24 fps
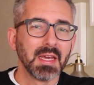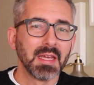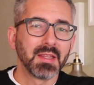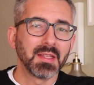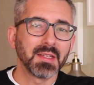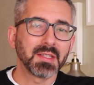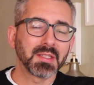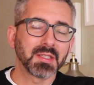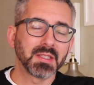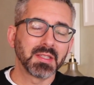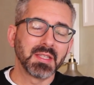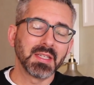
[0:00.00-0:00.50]

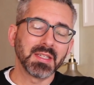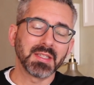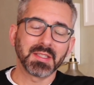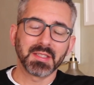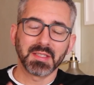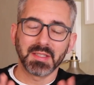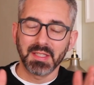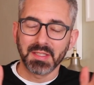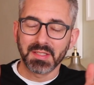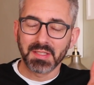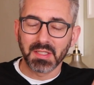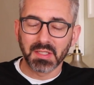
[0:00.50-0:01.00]
this
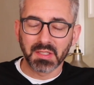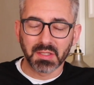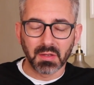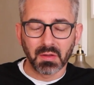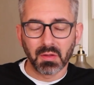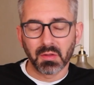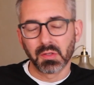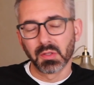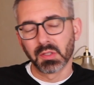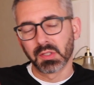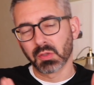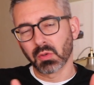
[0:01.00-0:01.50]
is
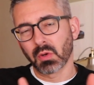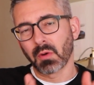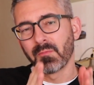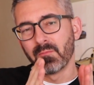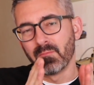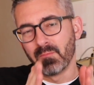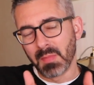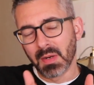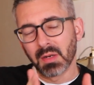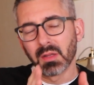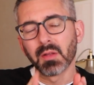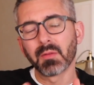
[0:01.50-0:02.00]
sort of
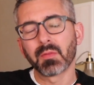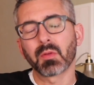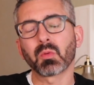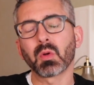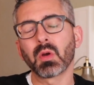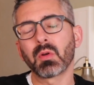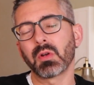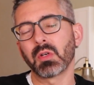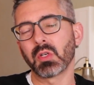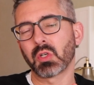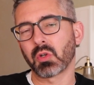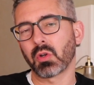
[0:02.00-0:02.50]
middle of the
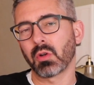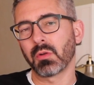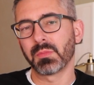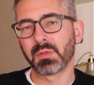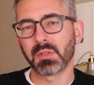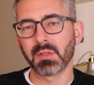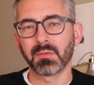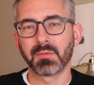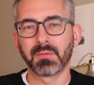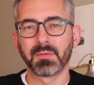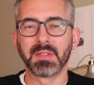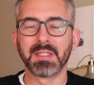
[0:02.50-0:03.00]
road in terms
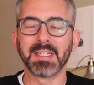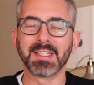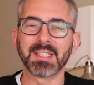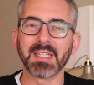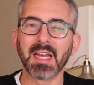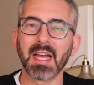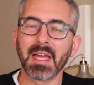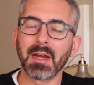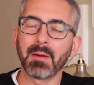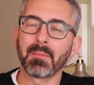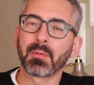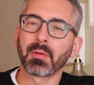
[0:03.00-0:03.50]
of
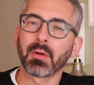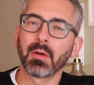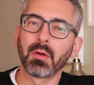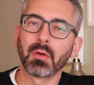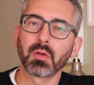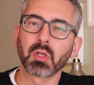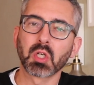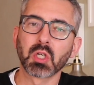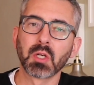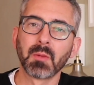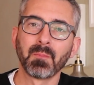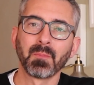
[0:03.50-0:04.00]
design
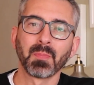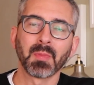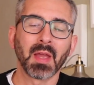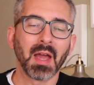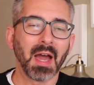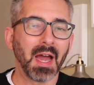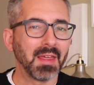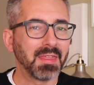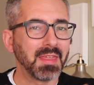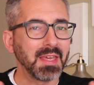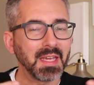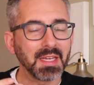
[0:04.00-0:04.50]
approach.
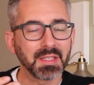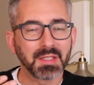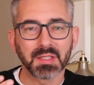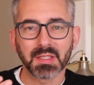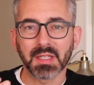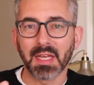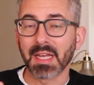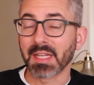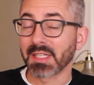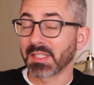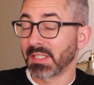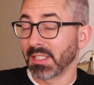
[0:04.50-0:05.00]
I think it's
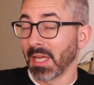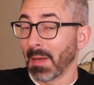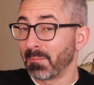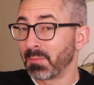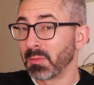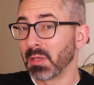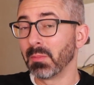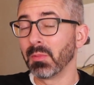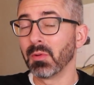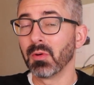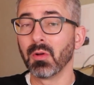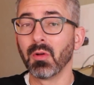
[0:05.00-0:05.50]

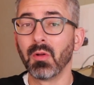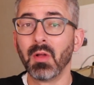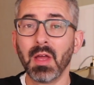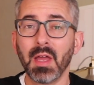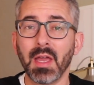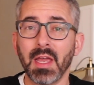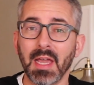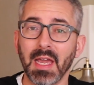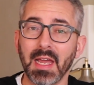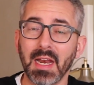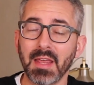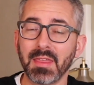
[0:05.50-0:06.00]
acceptable,
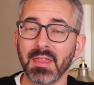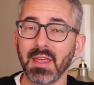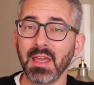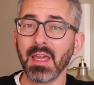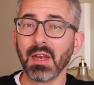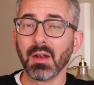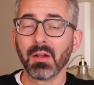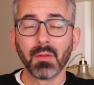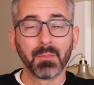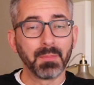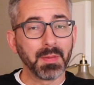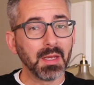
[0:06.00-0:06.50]
and I think
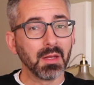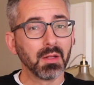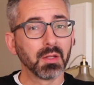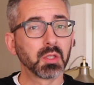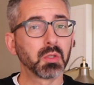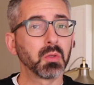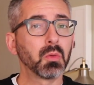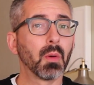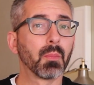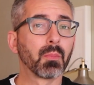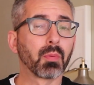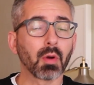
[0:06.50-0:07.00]
it'll appeal
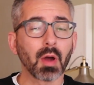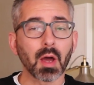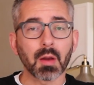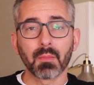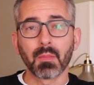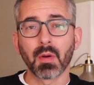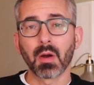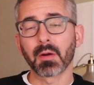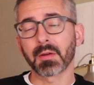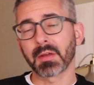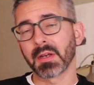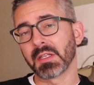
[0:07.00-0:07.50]
to a broad
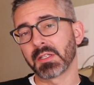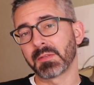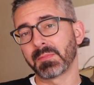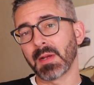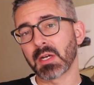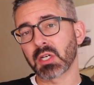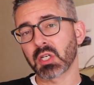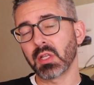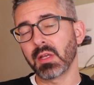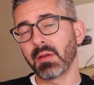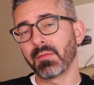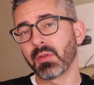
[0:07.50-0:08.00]
market,
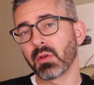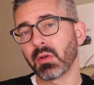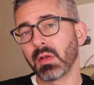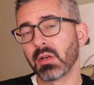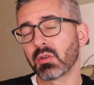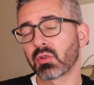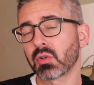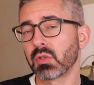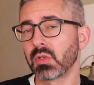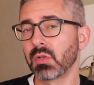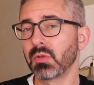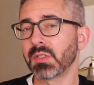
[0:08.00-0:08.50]
especially if they're
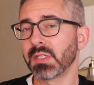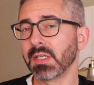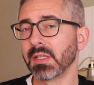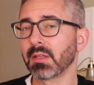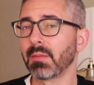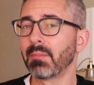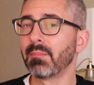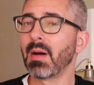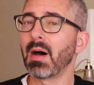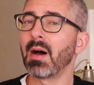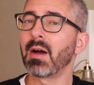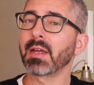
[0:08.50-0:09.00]
introducing the
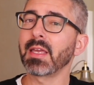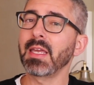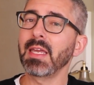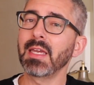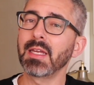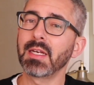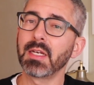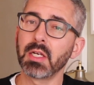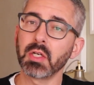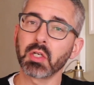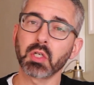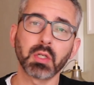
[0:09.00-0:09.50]
Mach-E
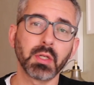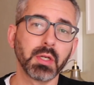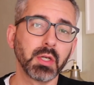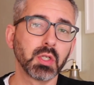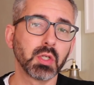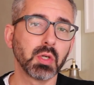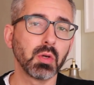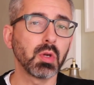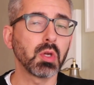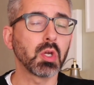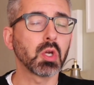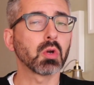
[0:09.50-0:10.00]
initially
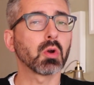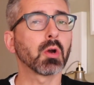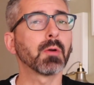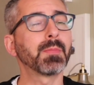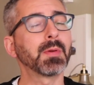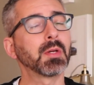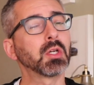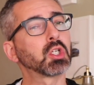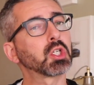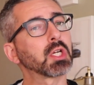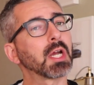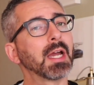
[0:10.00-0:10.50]
to Europe
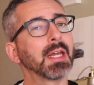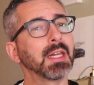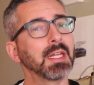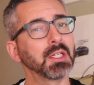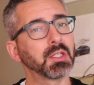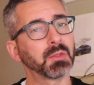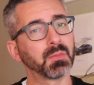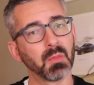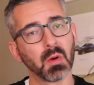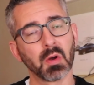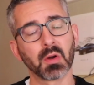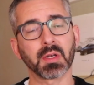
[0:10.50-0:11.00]
and
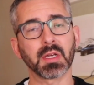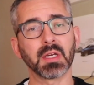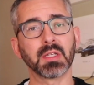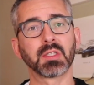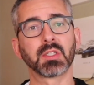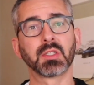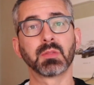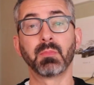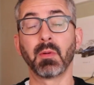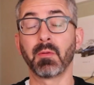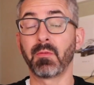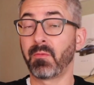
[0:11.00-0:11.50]
Chinese
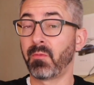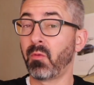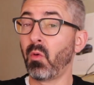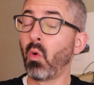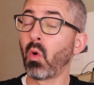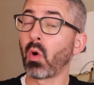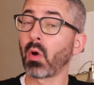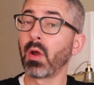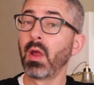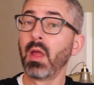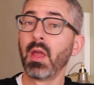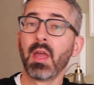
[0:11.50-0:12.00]
markets
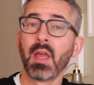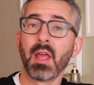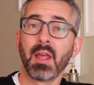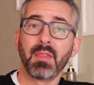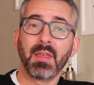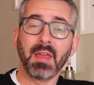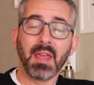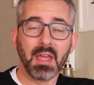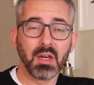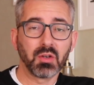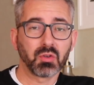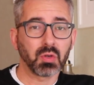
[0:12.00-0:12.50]
before
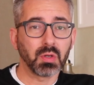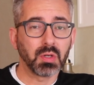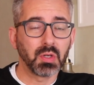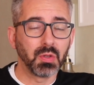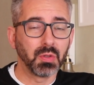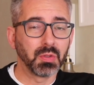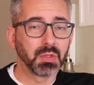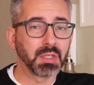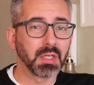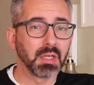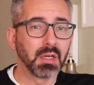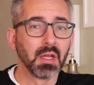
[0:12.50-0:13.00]
they
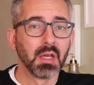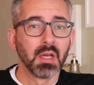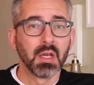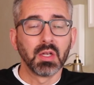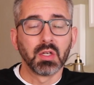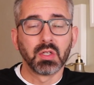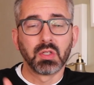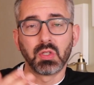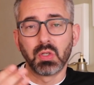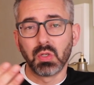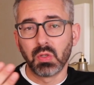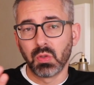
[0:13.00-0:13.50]
introduce it
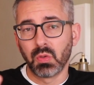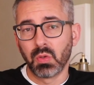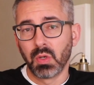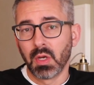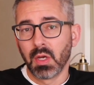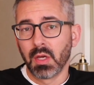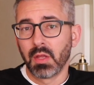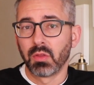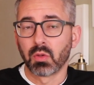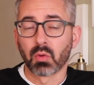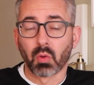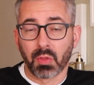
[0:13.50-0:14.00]
to
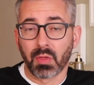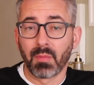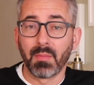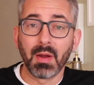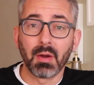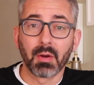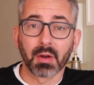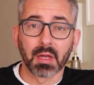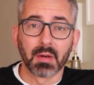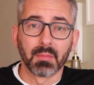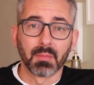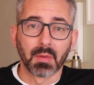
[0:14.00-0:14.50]
North
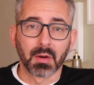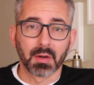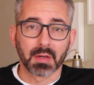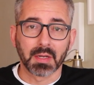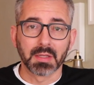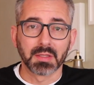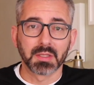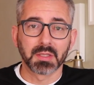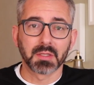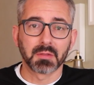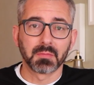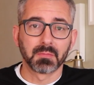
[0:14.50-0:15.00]
American
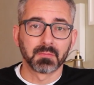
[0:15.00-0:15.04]
markets.